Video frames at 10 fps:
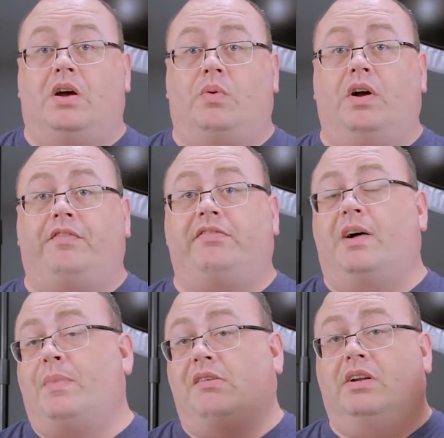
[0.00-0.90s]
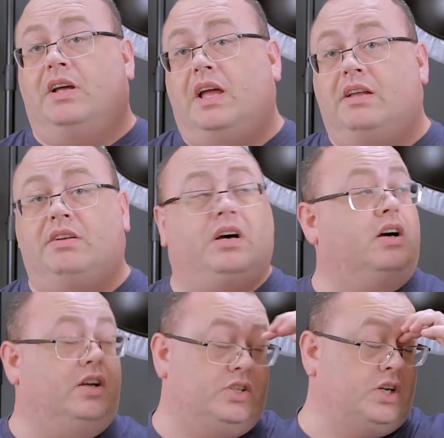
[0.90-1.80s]
Well, like my little head
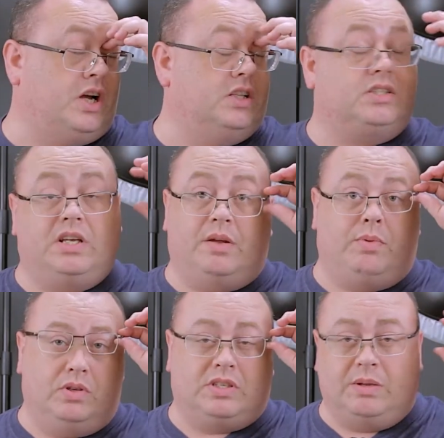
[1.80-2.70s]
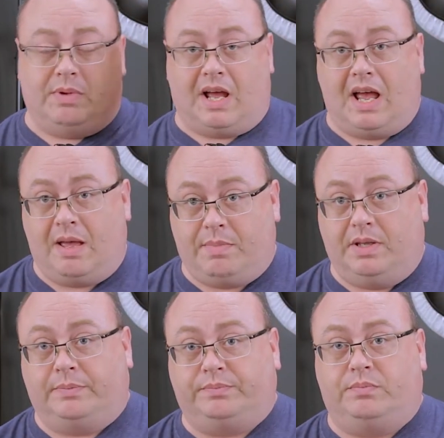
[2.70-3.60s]
uh, shot setup you see behind me,